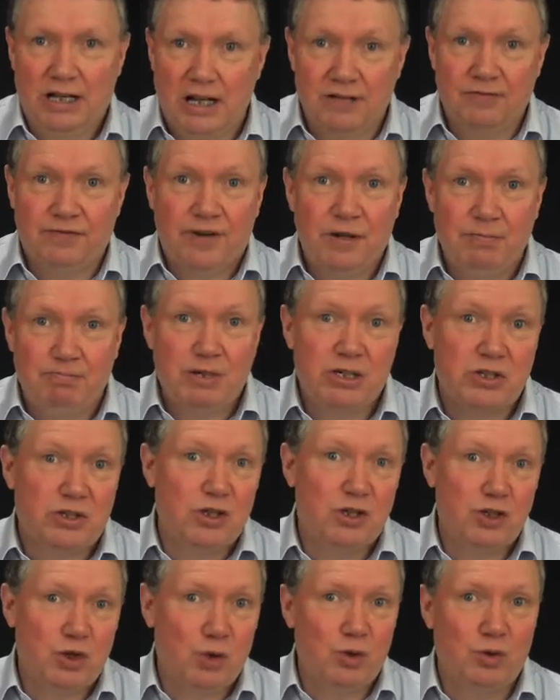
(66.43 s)
Every
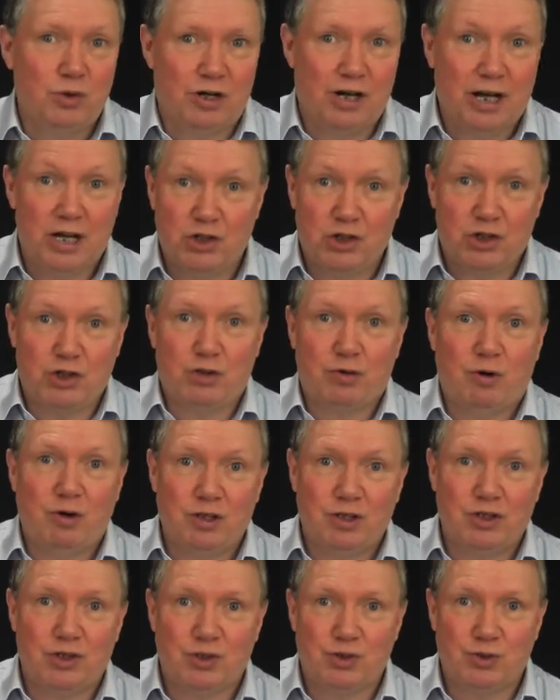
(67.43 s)
business owner has
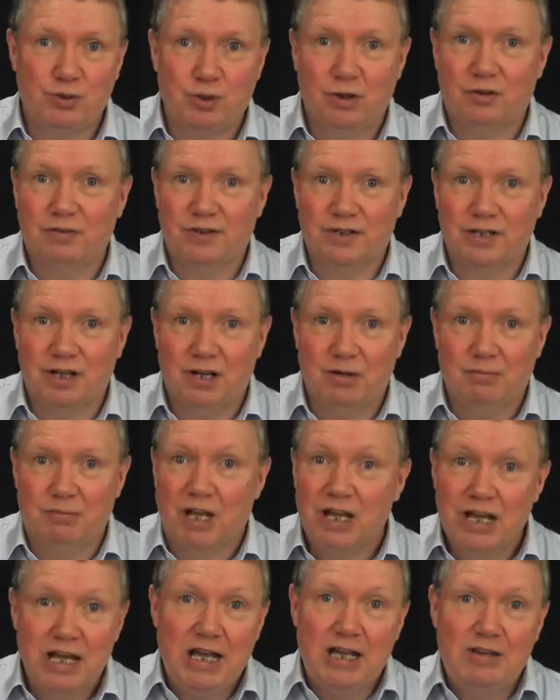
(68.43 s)
struggles to
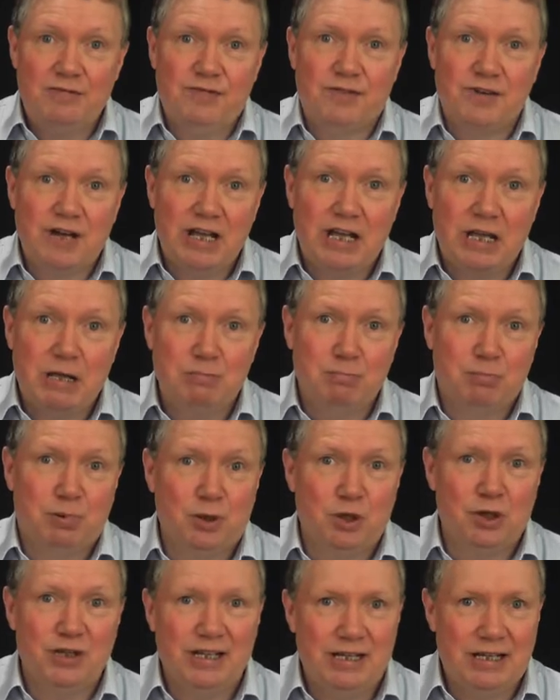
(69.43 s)
overcome. Every
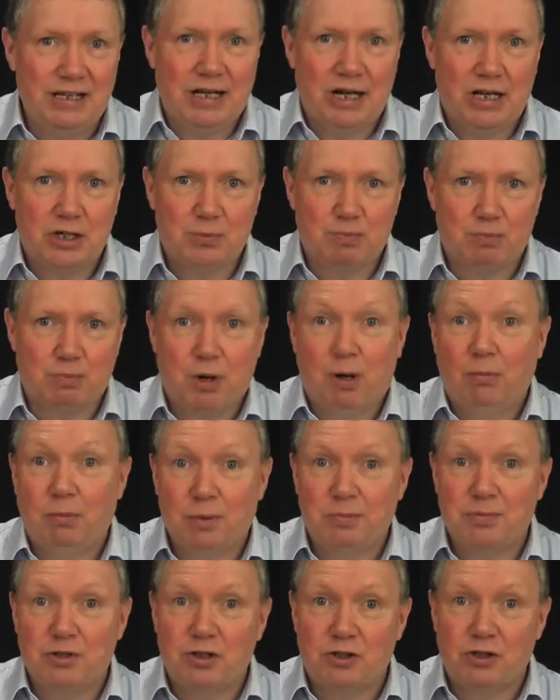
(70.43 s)
employee has
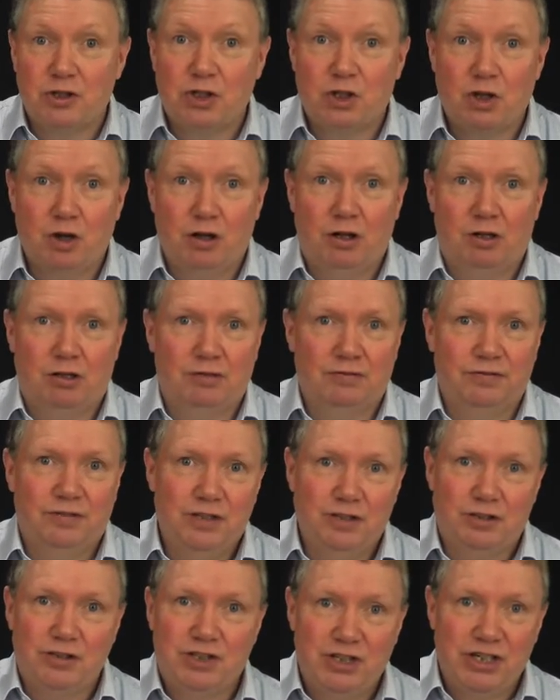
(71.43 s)
problems to solve
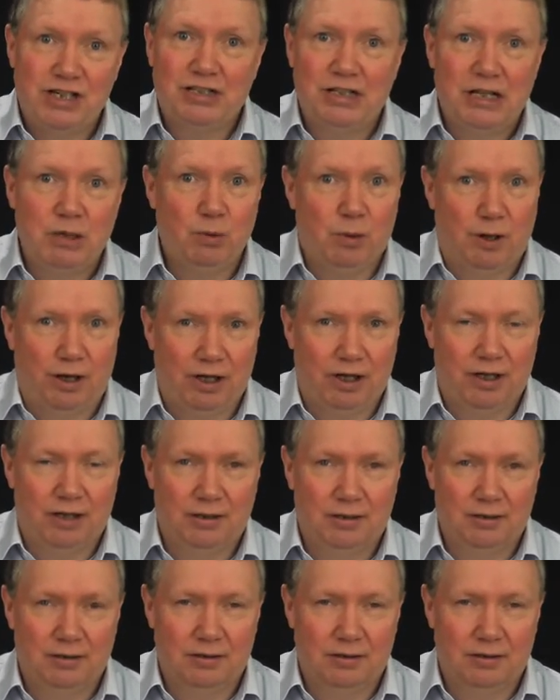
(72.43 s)
in their daily work.